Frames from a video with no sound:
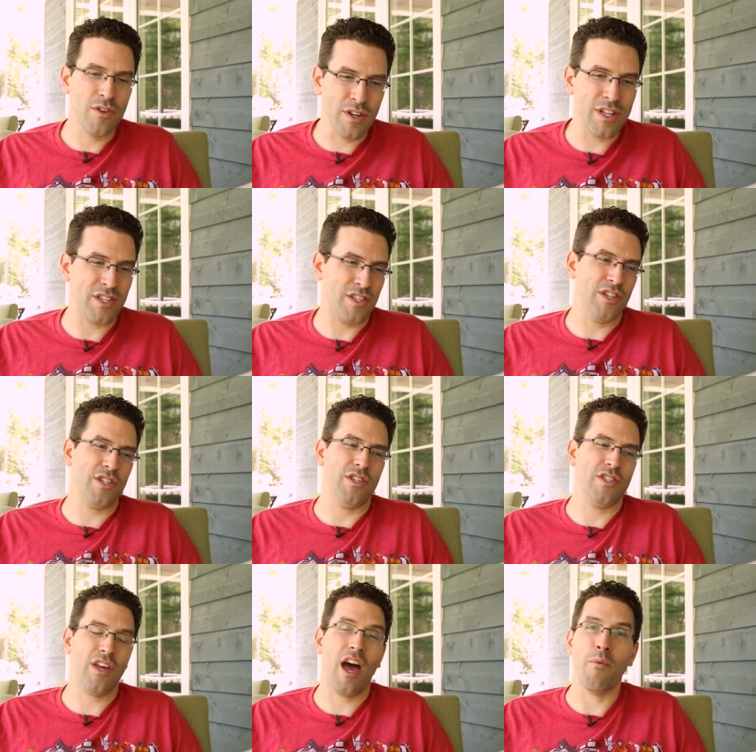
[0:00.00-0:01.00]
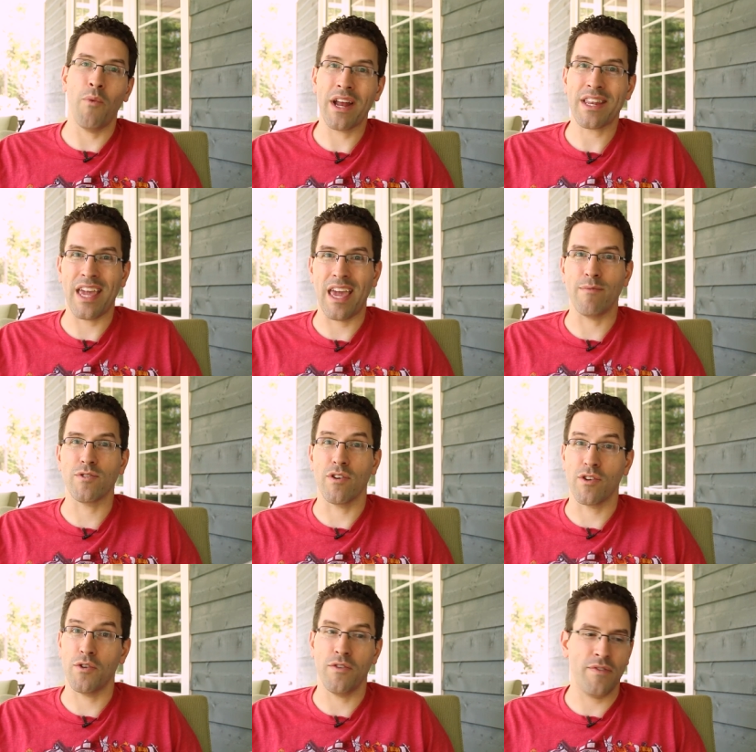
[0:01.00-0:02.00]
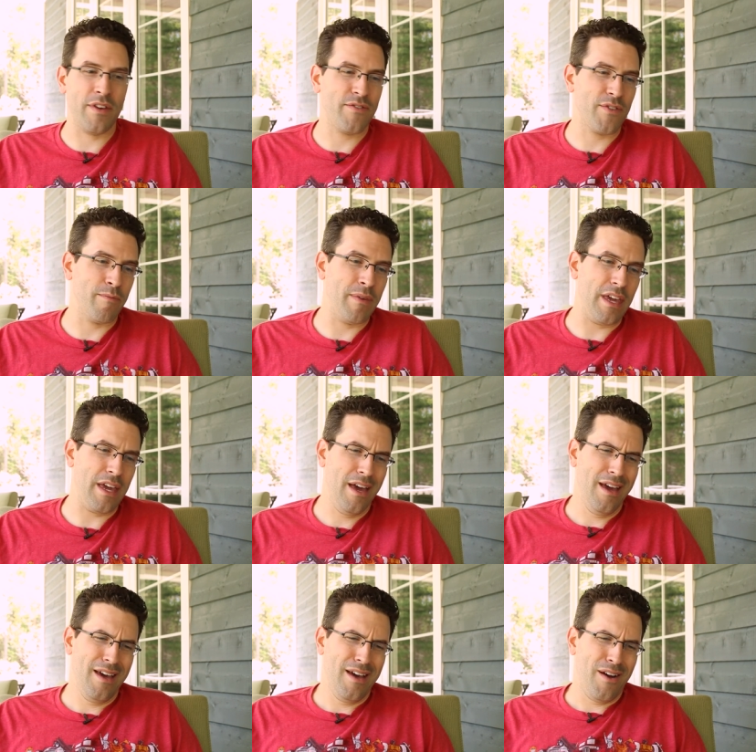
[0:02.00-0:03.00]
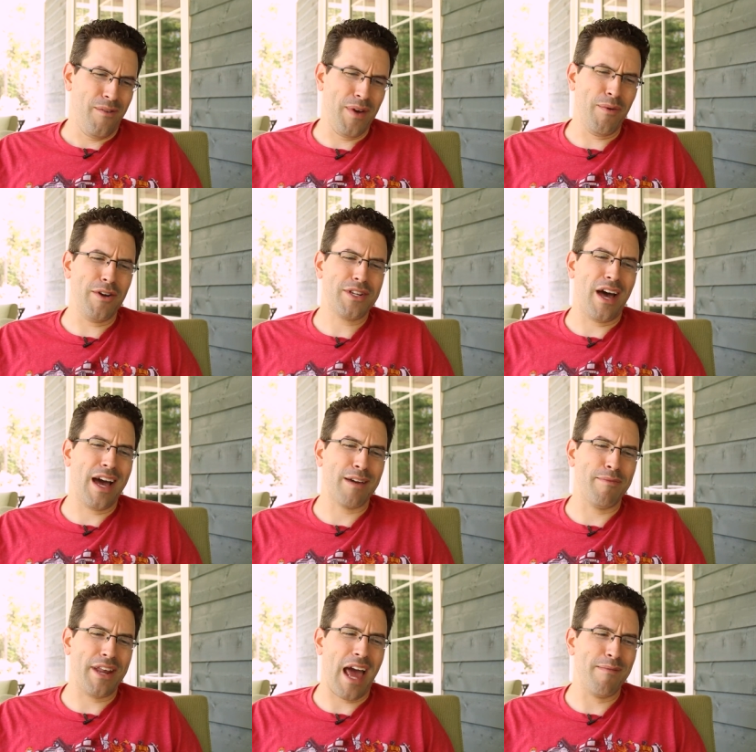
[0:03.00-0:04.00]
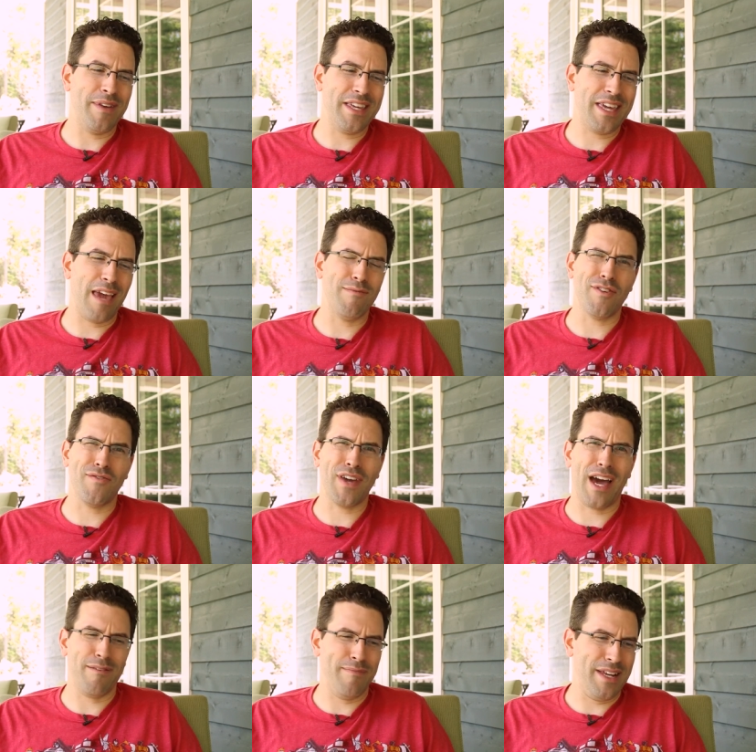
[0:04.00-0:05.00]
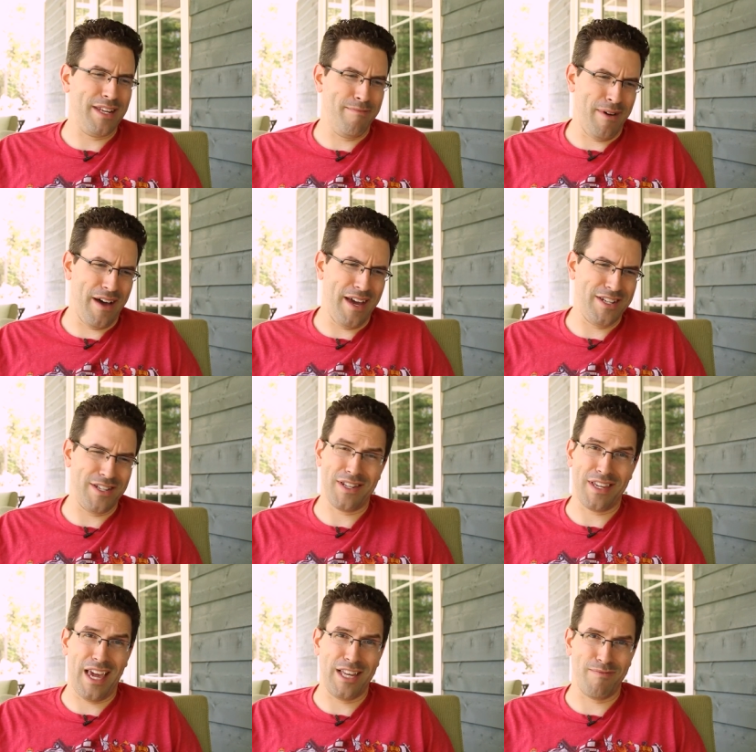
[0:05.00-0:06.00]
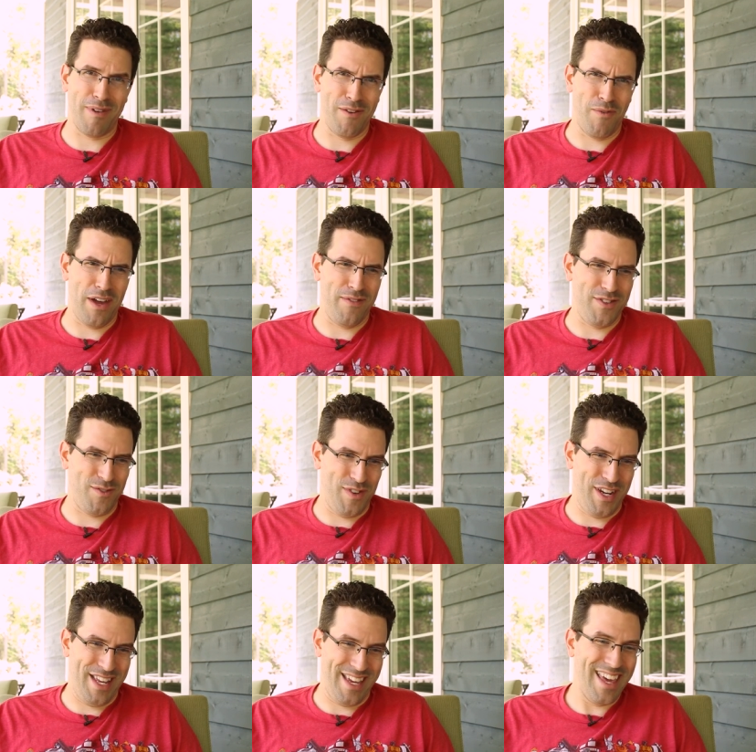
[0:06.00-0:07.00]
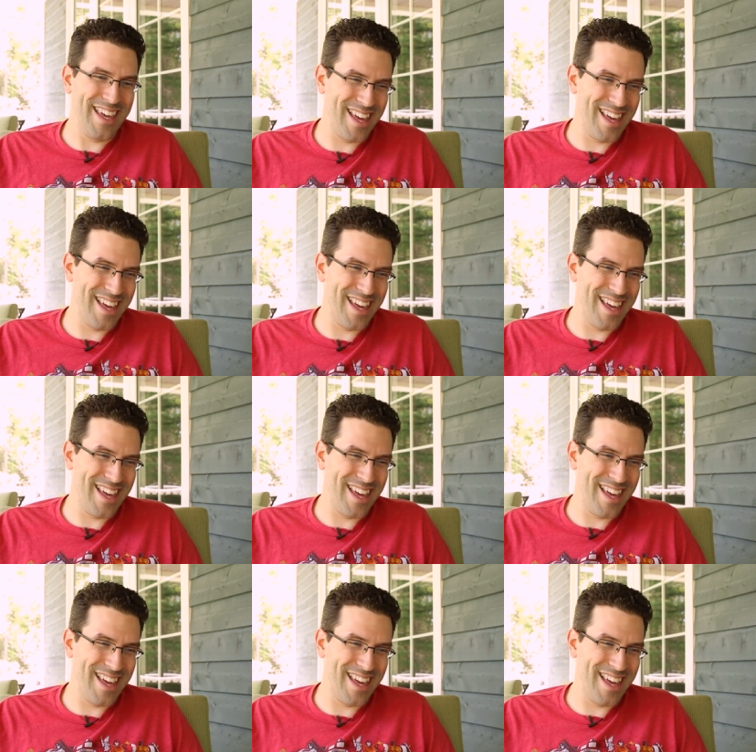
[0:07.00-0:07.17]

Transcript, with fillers: good decisions on what games are a good fit for me. We won't talk about how many games you've gotten me to buy just in case my wife is reading.